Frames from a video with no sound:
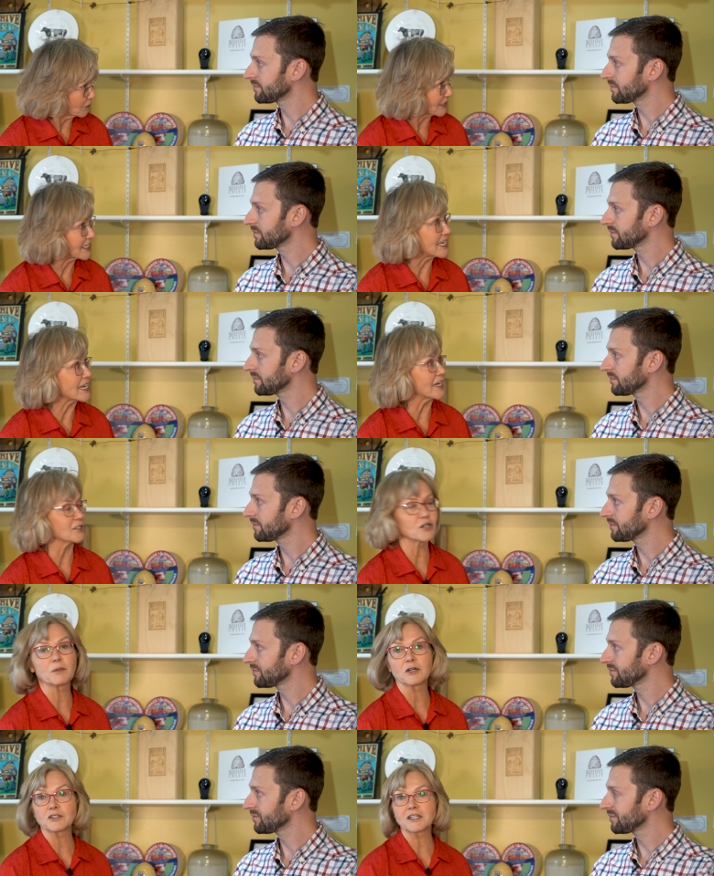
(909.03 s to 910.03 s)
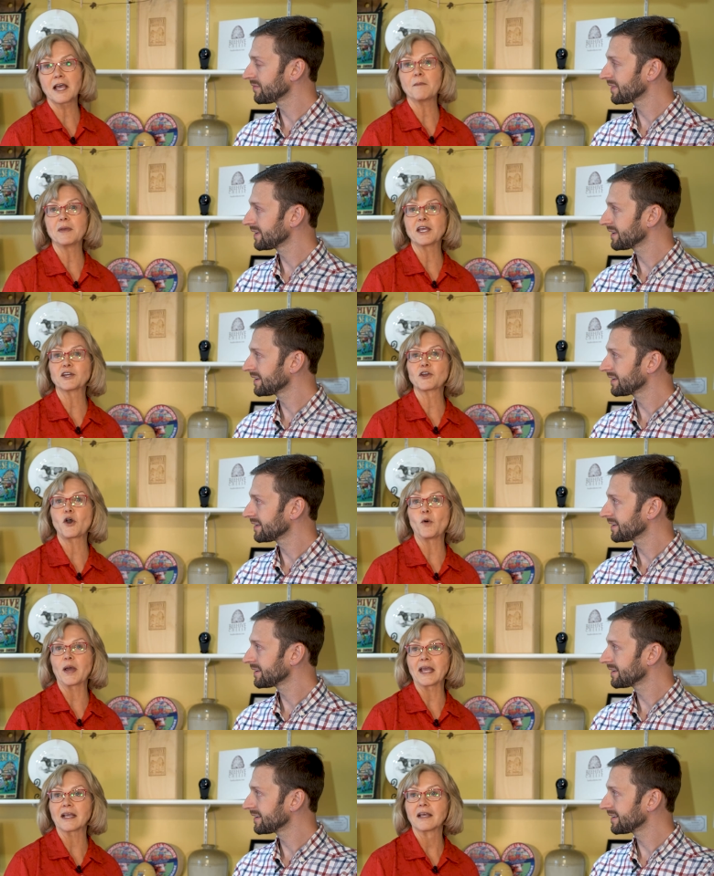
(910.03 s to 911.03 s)
Speaker 1: ski customers coming and
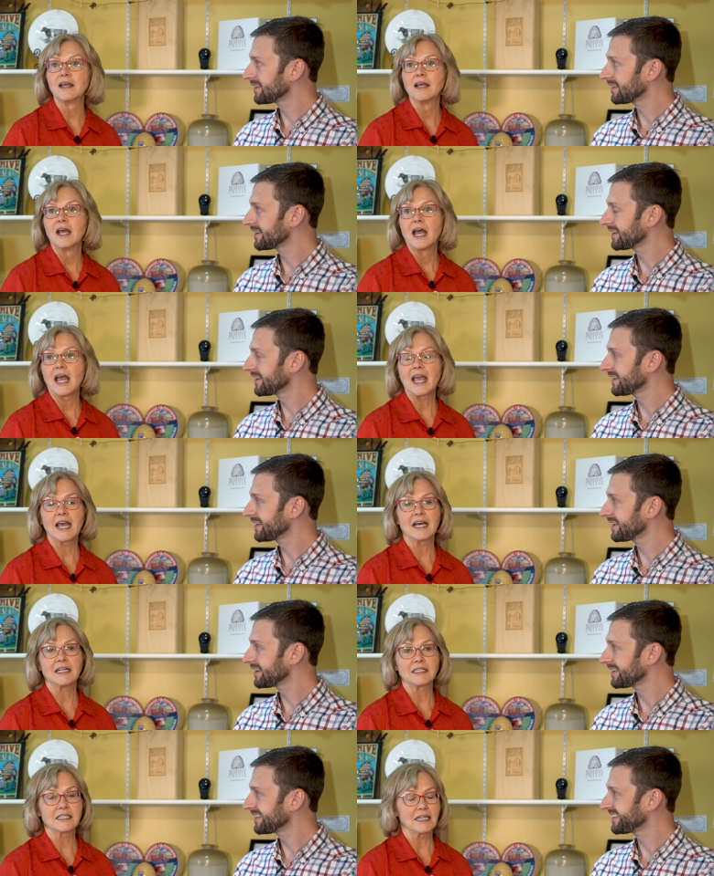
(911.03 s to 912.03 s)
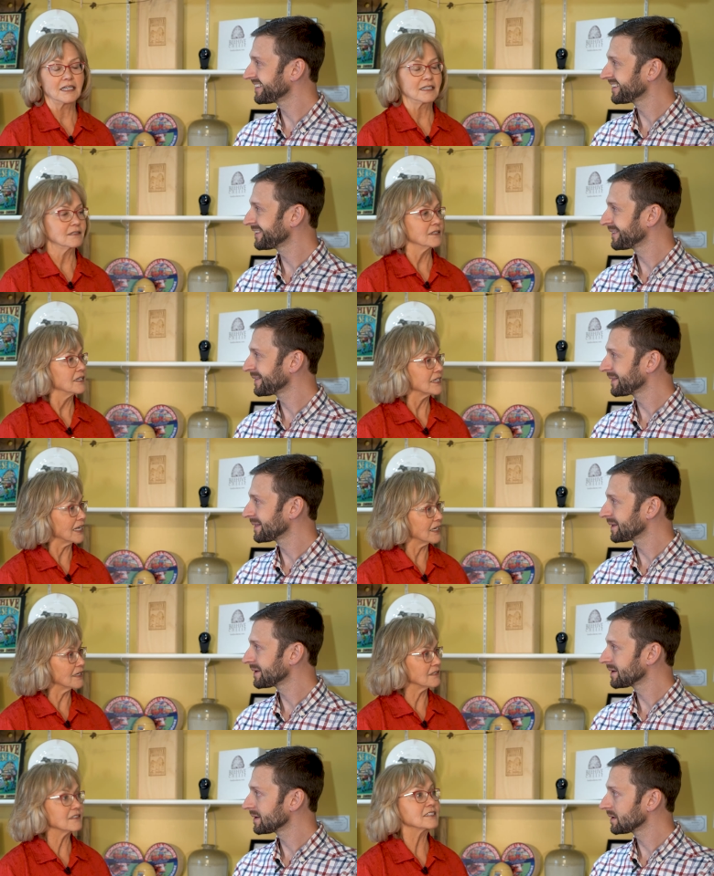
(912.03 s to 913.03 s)
going. And uh,
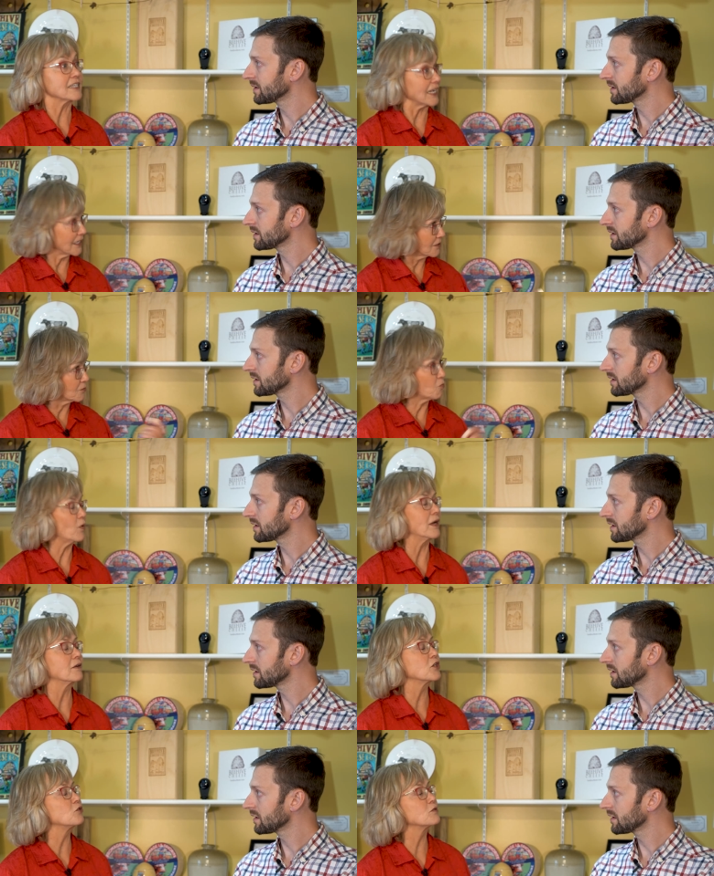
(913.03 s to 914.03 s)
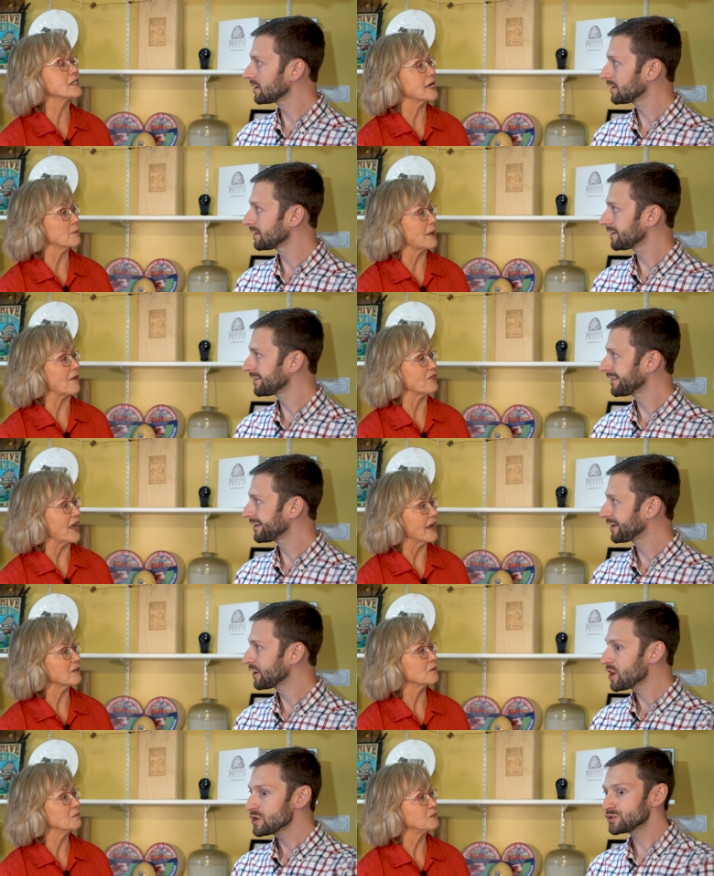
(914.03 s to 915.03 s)
tell, Tell us what you said about
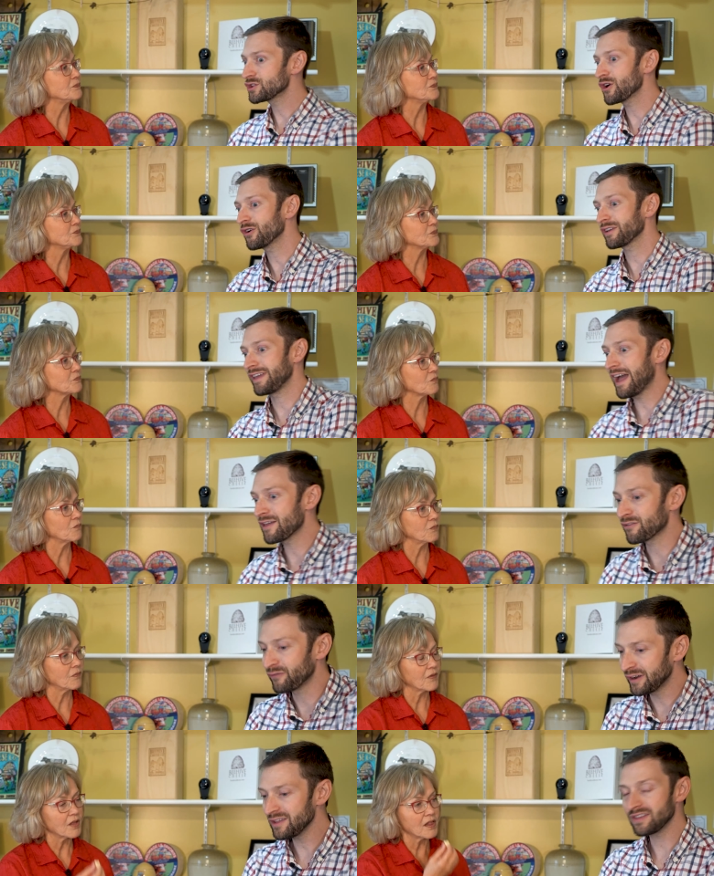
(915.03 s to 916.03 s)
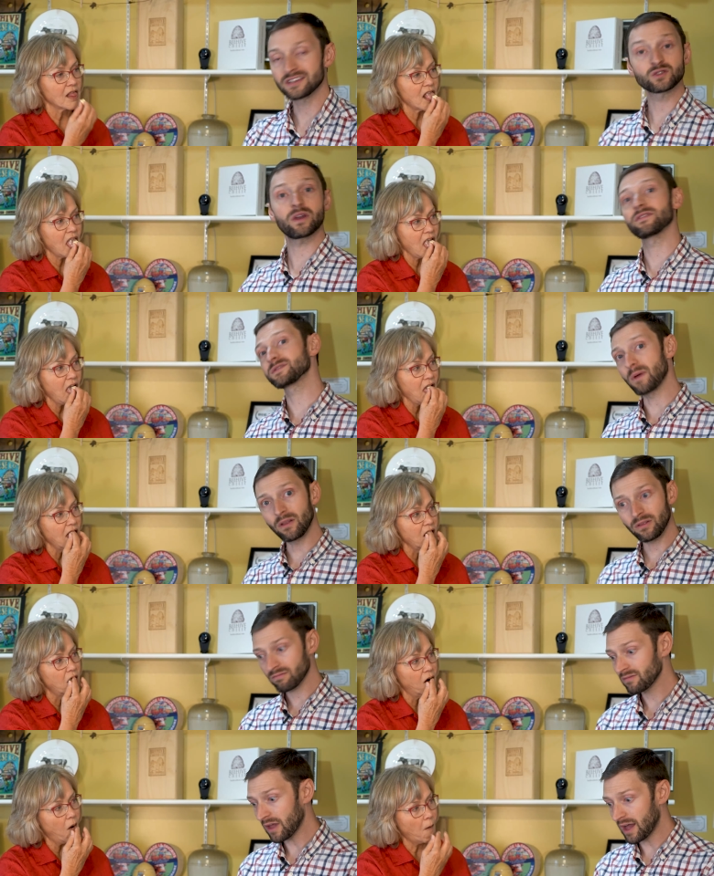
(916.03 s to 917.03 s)
that.
Speaker 2: So yeah, the funny thing, so we have a
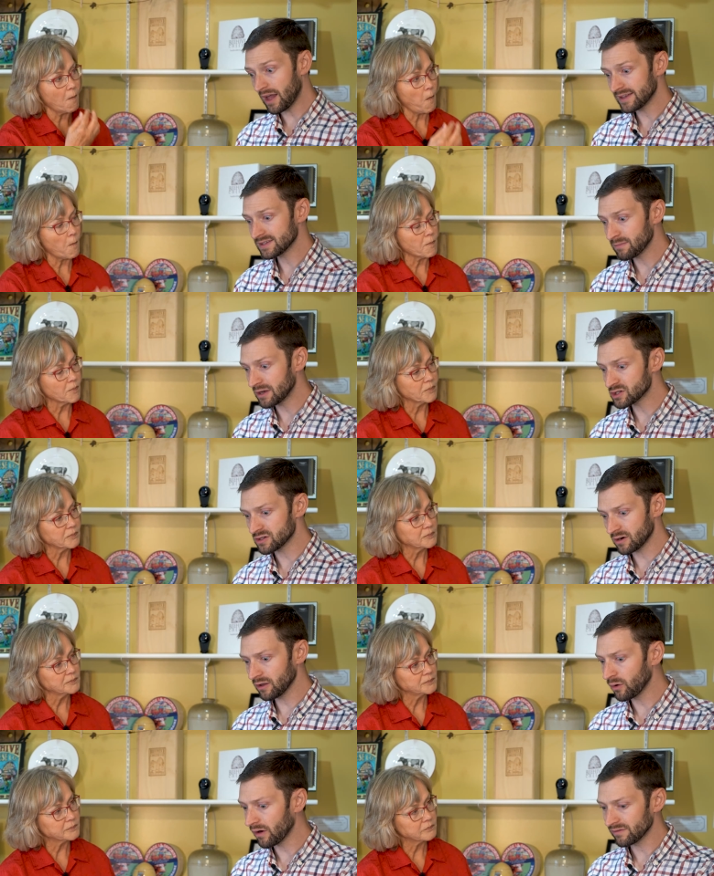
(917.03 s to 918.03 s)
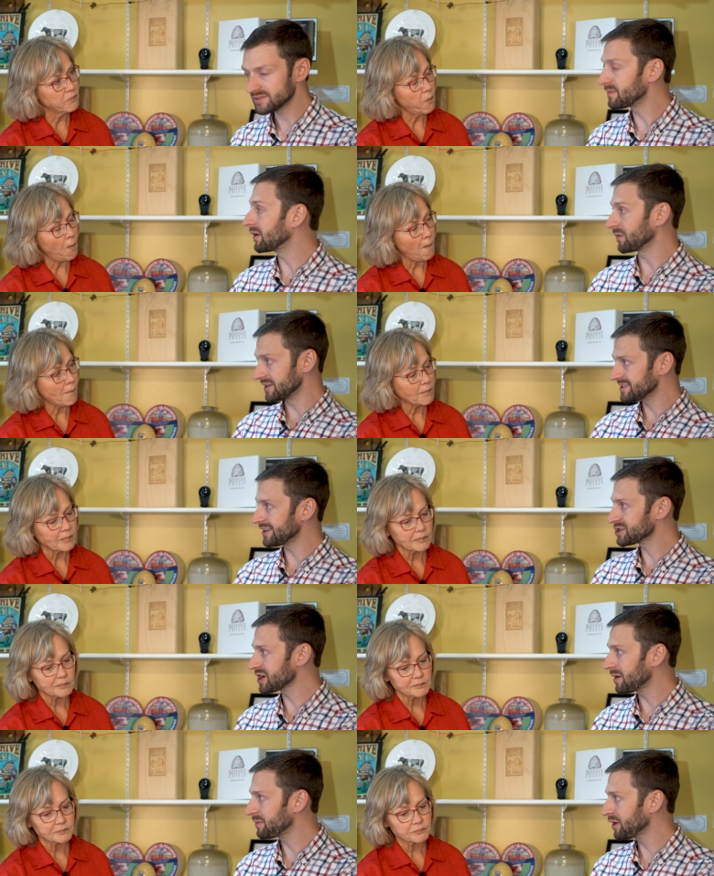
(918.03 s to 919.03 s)
small, uh, as I mentioned earlier, we have a small retail
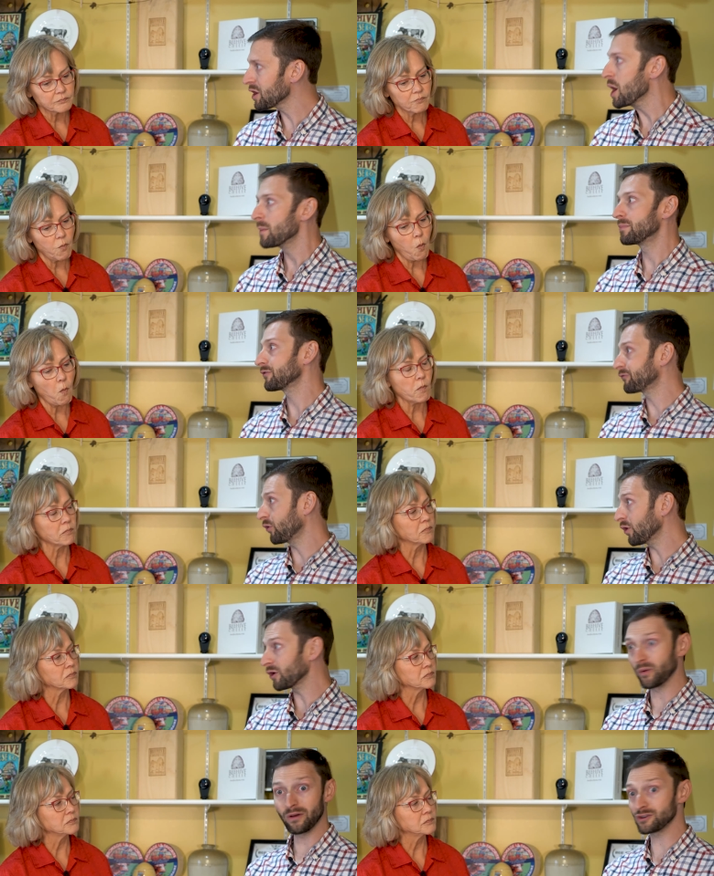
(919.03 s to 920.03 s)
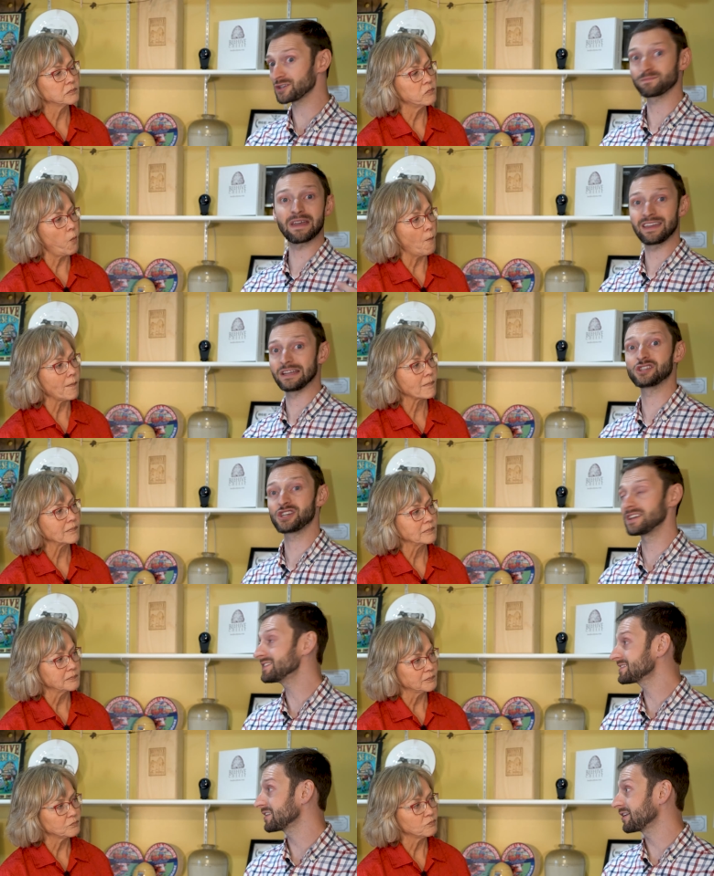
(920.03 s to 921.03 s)
shop here. Before, we were just making cheese